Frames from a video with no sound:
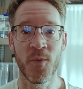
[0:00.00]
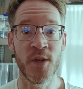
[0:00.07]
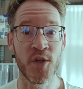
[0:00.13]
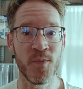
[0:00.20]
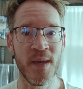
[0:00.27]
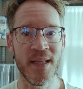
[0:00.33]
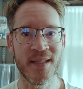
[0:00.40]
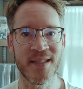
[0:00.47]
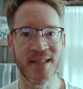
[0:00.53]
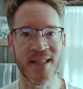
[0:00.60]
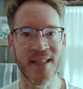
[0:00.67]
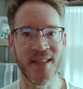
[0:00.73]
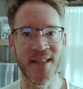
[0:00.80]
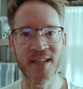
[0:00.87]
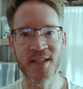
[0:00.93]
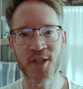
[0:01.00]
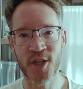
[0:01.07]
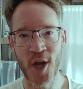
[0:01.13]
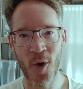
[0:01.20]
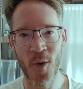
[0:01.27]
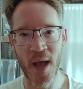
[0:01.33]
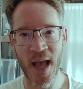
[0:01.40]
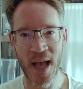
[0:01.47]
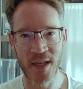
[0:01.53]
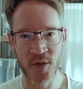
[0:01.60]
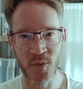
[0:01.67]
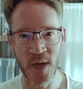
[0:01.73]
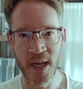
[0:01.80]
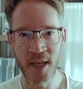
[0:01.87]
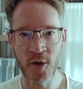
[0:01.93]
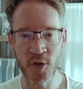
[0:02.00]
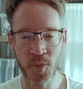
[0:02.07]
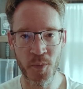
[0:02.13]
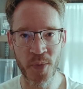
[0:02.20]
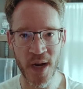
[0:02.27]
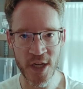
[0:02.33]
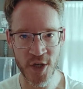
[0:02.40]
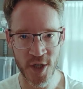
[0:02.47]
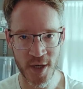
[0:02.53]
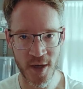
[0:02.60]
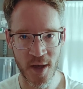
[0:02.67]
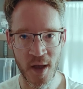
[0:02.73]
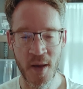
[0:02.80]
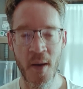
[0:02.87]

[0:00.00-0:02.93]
which means that this shower has really good pressure,